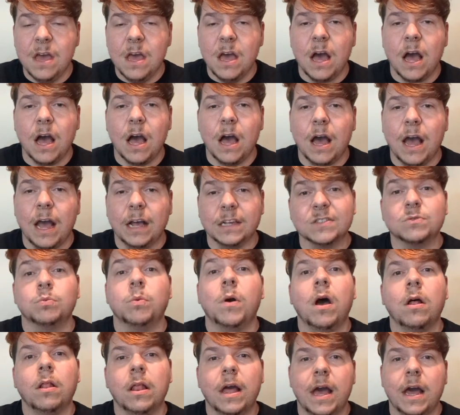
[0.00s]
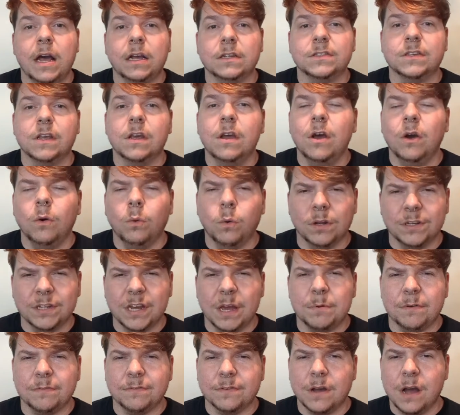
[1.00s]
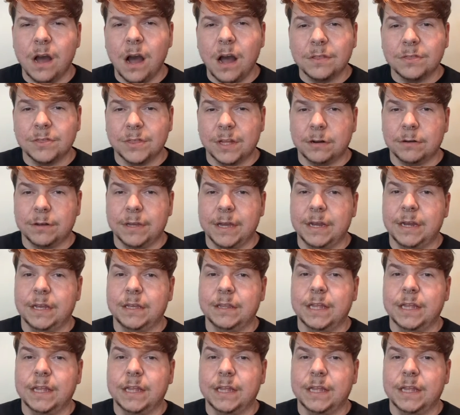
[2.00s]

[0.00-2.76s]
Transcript: as well as what type of cut they're getting.